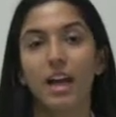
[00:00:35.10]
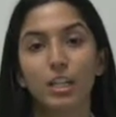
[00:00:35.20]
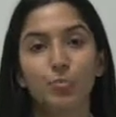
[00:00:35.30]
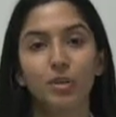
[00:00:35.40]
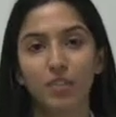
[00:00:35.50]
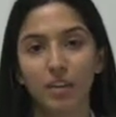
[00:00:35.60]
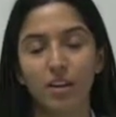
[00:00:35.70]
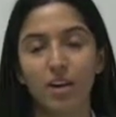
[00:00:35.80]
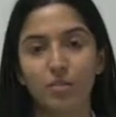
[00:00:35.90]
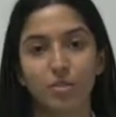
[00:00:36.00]

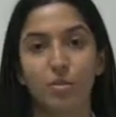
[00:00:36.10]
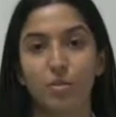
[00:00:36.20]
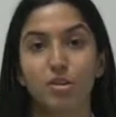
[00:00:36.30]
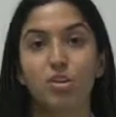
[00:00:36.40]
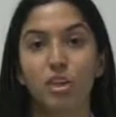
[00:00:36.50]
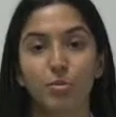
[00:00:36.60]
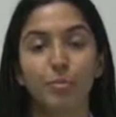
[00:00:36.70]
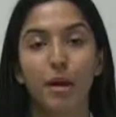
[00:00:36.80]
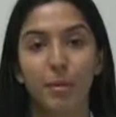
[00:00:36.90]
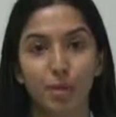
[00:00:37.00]
HPV, also known as human
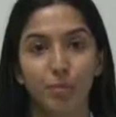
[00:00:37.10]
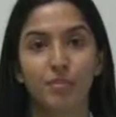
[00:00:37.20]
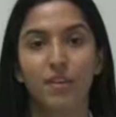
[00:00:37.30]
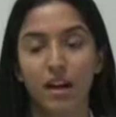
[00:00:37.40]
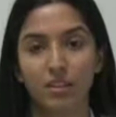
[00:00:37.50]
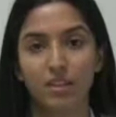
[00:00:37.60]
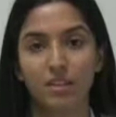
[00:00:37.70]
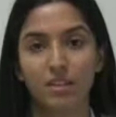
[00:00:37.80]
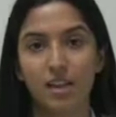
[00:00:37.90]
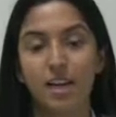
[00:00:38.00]

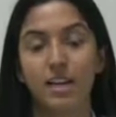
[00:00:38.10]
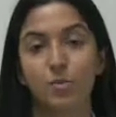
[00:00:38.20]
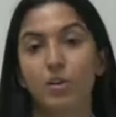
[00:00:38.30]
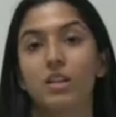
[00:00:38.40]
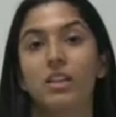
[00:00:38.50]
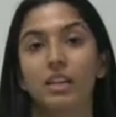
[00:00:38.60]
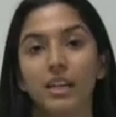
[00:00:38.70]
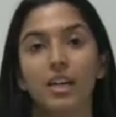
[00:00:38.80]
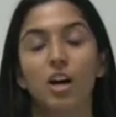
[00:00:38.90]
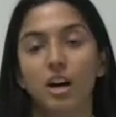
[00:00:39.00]
papillomavirus, is one of the
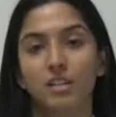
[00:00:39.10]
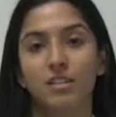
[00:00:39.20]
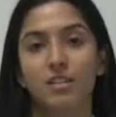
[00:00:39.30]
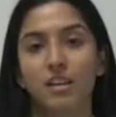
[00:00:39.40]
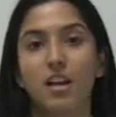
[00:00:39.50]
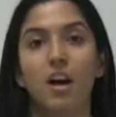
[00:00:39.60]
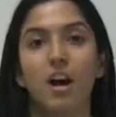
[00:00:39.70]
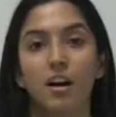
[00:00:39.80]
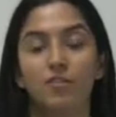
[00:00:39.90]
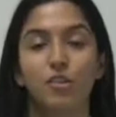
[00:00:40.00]
leading causes
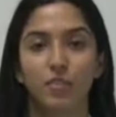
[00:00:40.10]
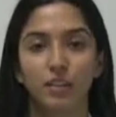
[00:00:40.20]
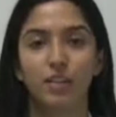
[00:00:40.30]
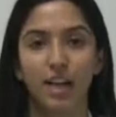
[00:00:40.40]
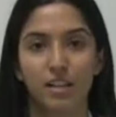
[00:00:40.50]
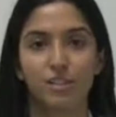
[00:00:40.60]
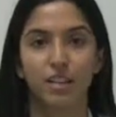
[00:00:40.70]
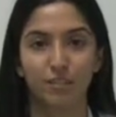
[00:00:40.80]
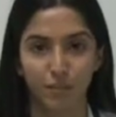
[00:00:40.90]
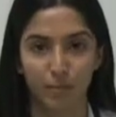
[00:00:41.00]
of cervical cancer
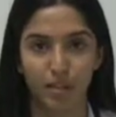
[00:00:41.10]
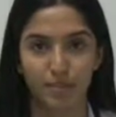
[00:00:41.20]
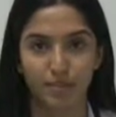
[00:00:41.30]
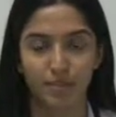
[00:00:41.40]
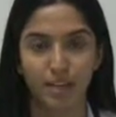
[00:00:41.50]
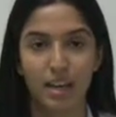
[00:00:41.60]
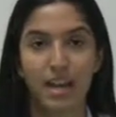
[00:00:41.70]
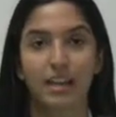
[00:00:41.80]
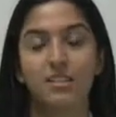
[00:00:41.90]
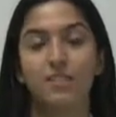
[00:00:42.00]
in females.
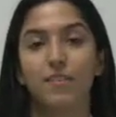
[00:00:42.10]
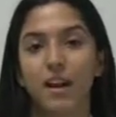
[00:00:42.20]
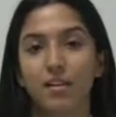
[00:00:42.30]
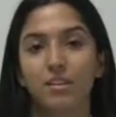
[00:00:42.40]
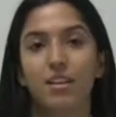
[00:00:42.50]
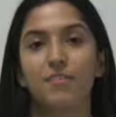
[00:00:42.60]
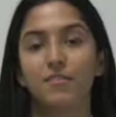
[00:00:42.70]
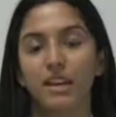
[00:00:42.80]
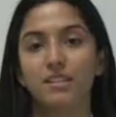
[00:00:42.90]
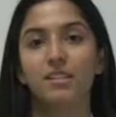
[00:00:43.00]
It is a virus that
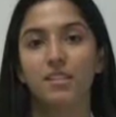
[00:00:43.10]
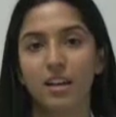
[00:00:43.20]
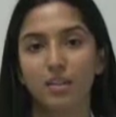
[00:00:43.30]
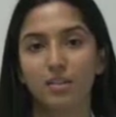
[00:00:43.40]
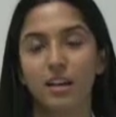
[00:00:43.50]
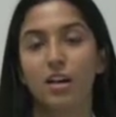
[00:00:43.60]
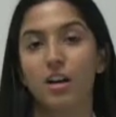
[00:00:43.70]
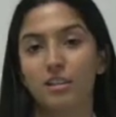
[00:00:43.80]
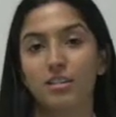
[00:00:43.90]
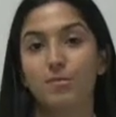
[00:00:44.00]
infects the cells and
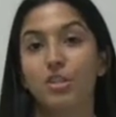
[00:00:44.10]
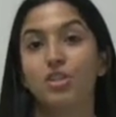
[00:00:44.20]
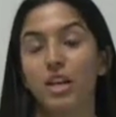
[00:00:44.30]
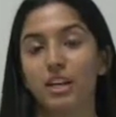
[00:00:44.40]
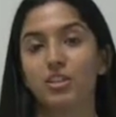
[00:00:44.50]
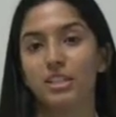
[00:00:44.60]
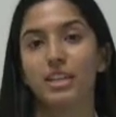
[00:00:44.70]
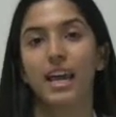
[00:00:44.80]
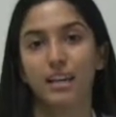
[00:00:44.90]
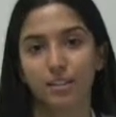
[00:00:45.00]
causes them to change into
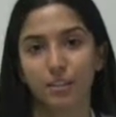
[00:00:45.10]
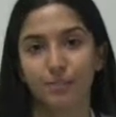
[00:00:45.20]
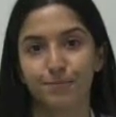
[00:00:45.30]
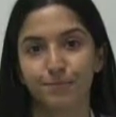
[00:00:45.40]
cancer.